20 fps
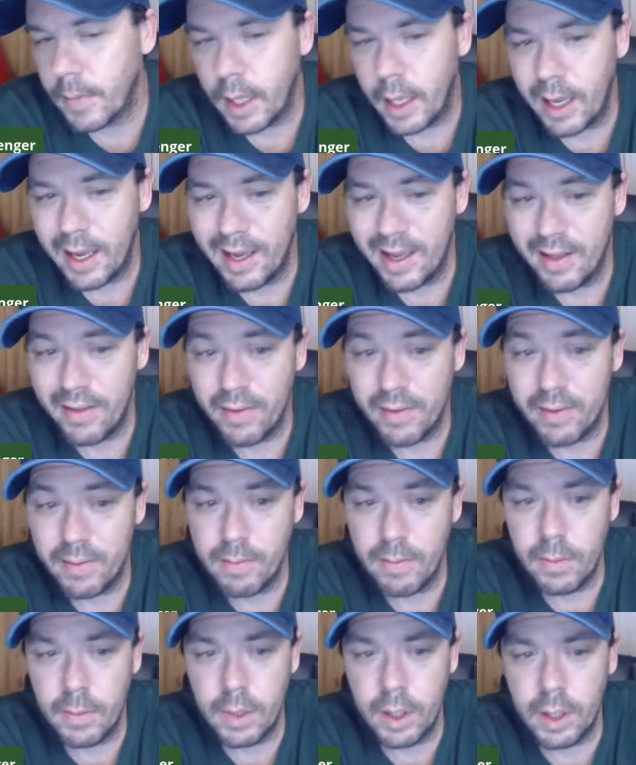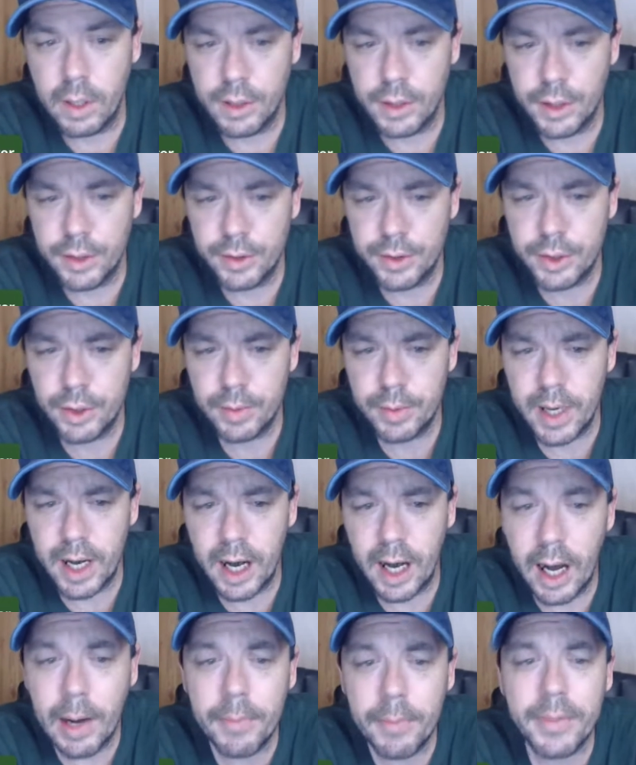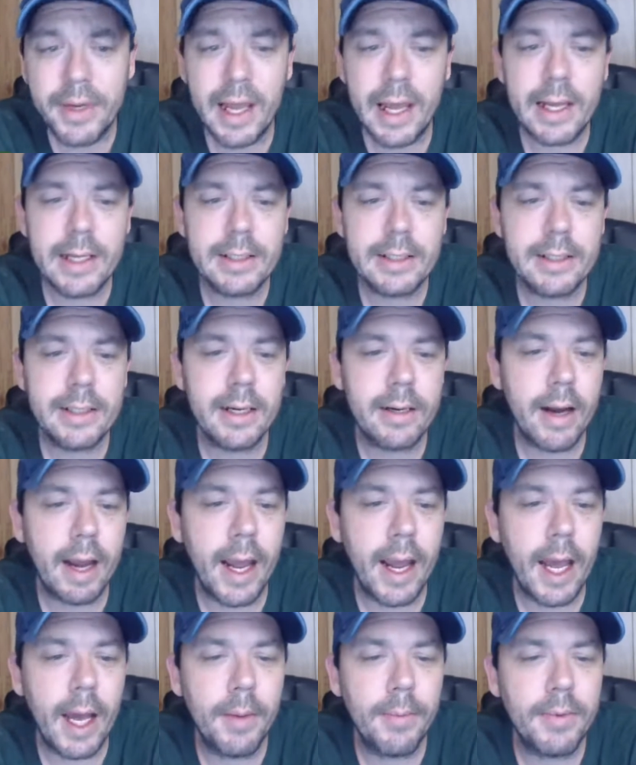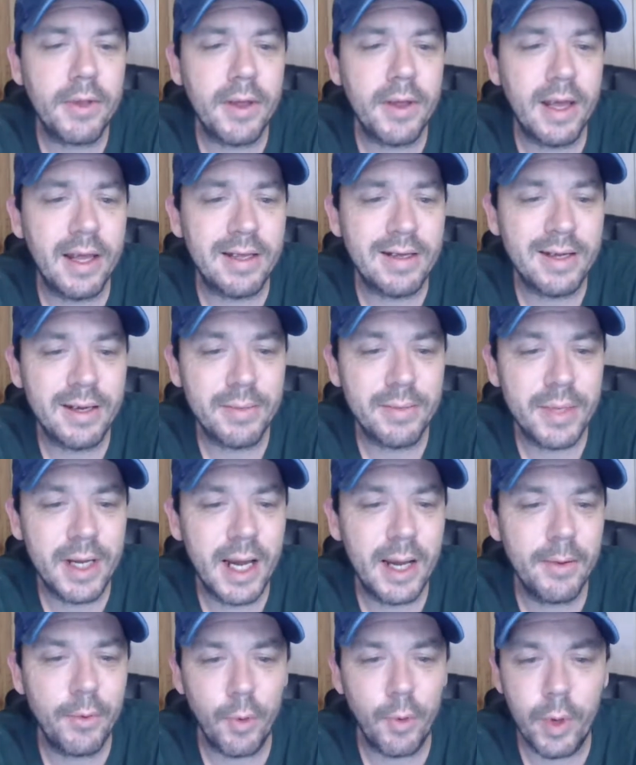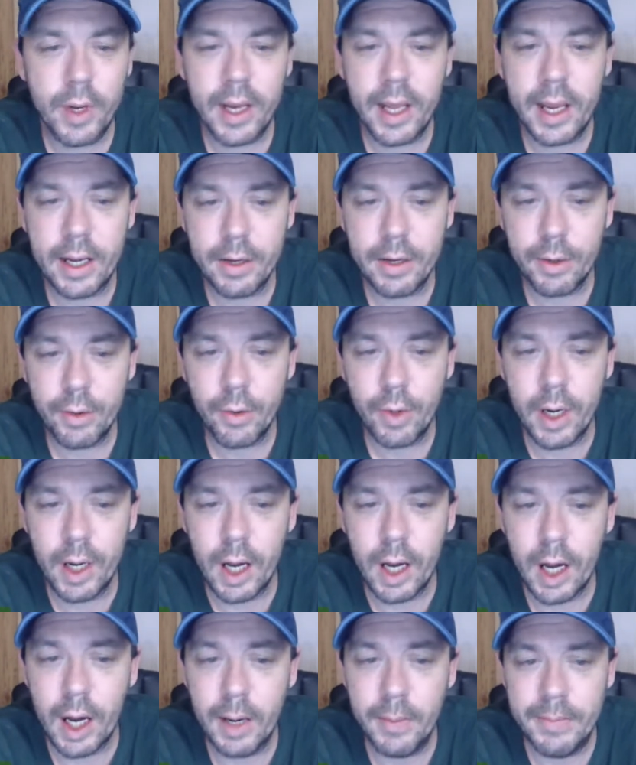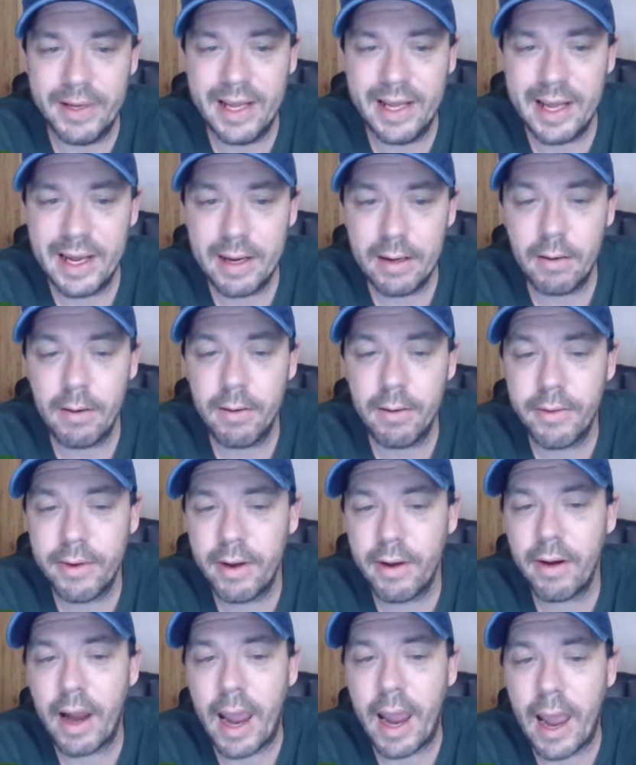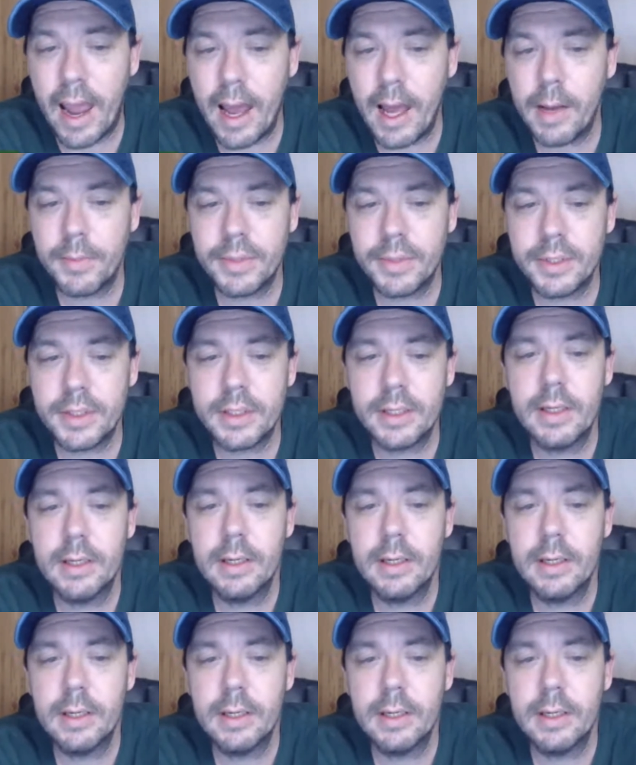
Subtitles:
And YouTube updates their apps, and sometimes when they do an update on their apps,